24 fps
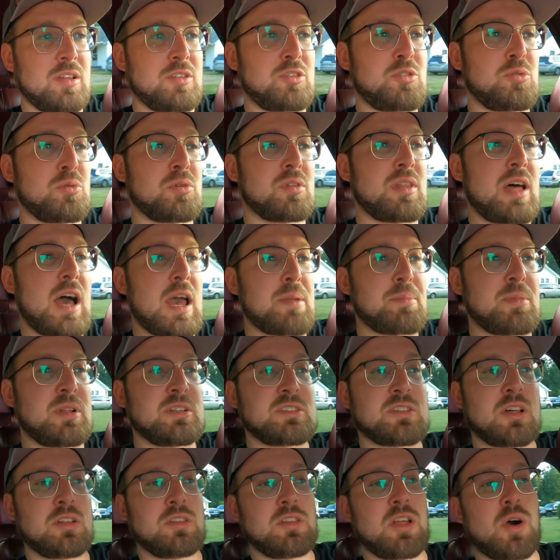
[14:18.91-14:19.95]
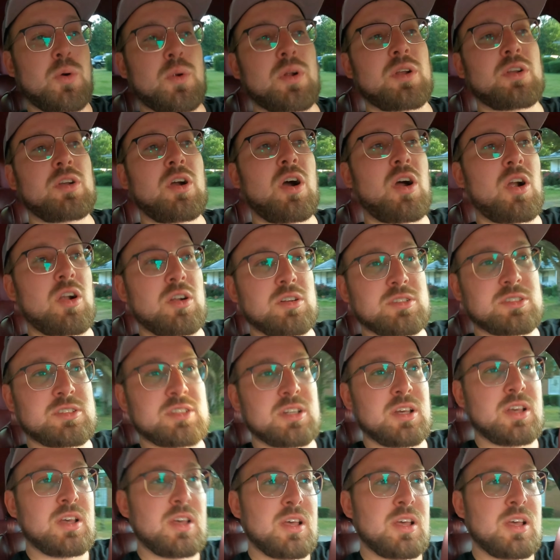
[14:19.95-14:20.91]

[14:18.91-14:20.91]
do alignments on lower cars.